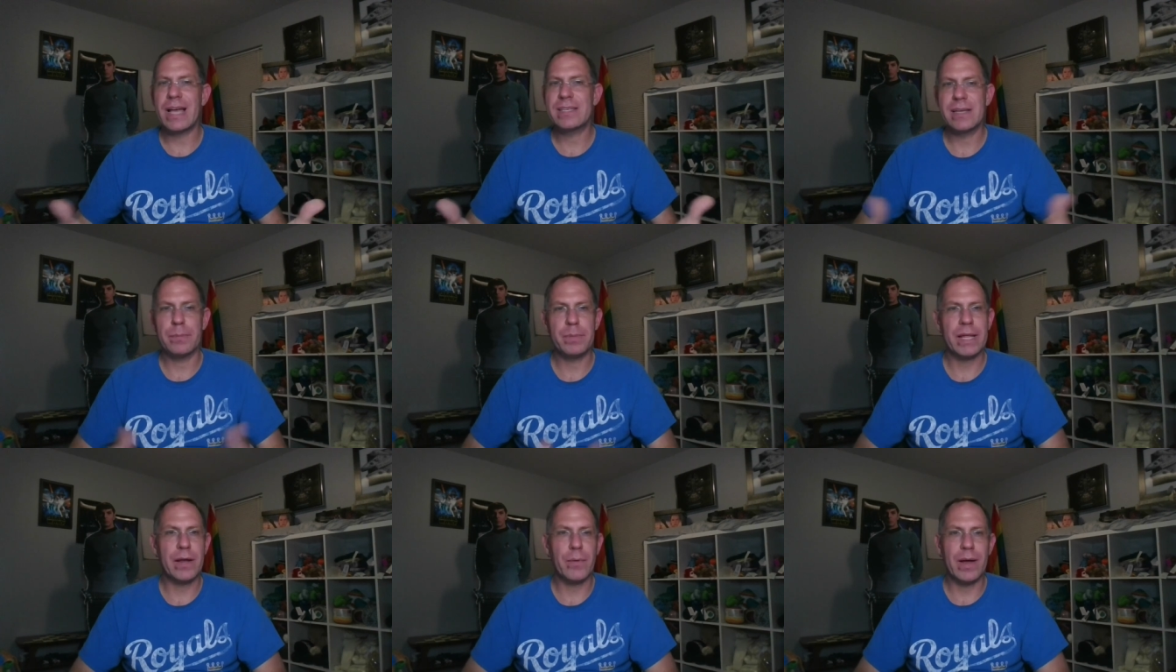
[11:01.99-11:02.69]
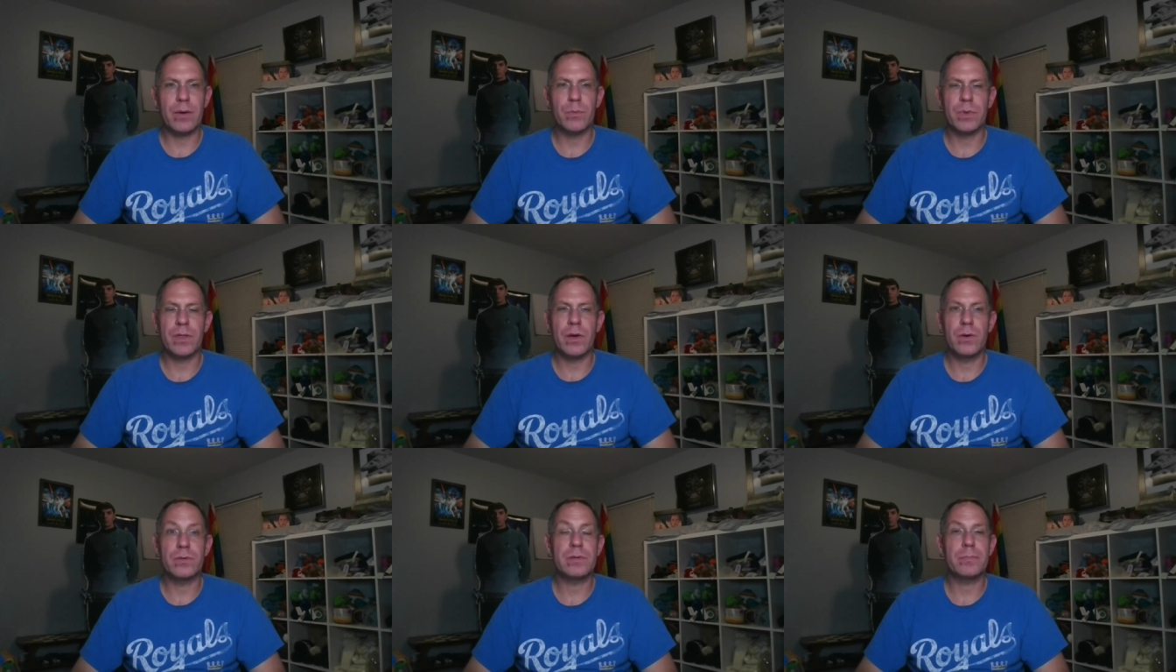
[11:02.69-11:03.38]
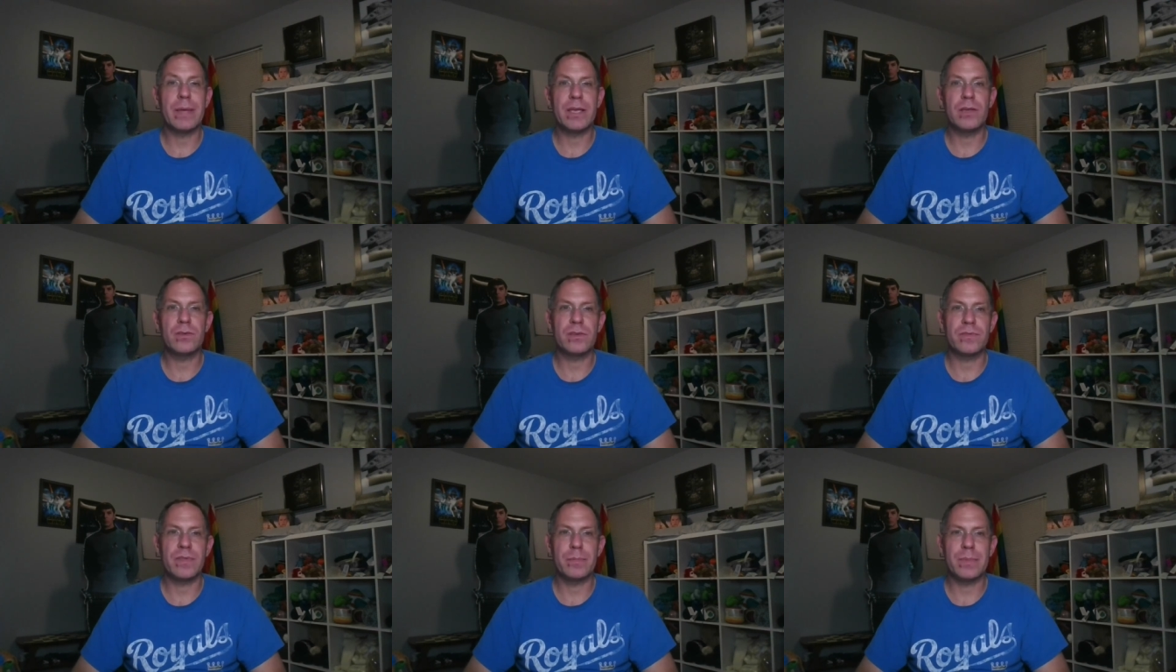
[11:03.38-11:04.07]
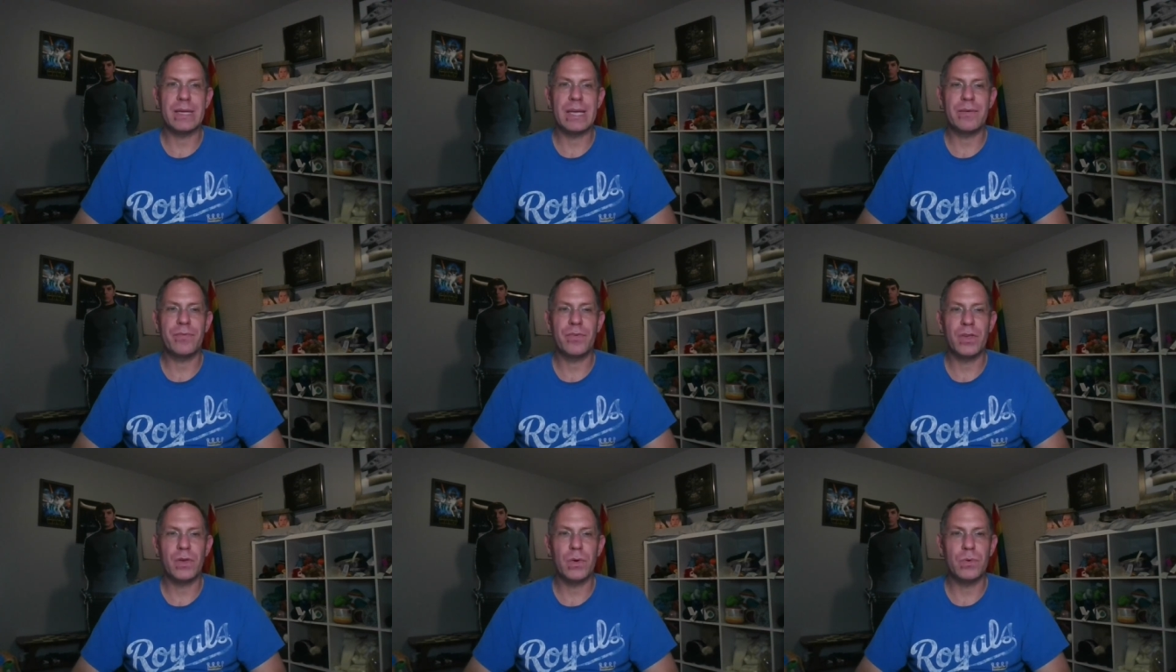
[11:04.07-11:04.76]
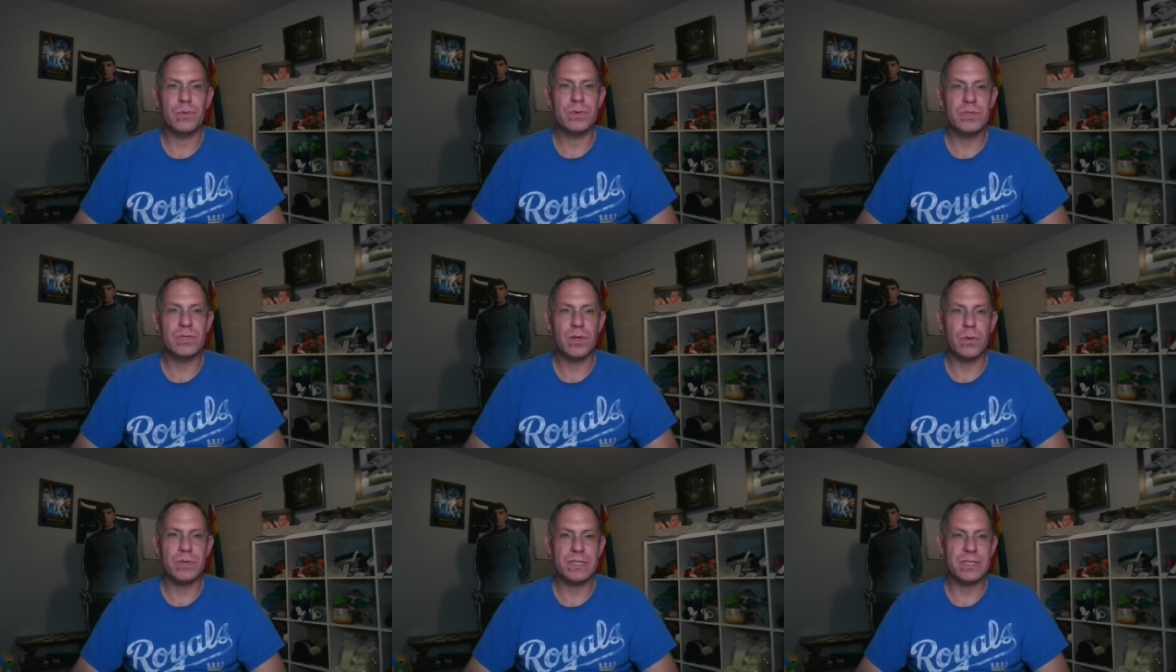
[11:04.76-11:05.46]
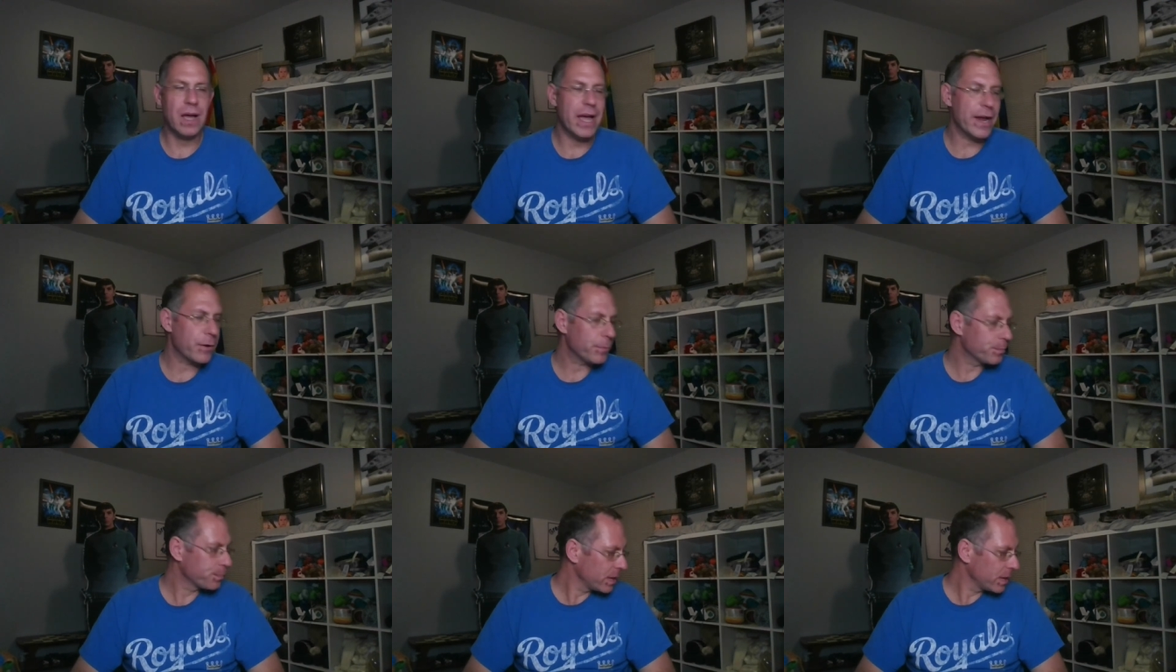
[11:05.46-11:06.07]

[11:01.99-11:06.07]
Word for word: can play around with those and make use of them if you so desire.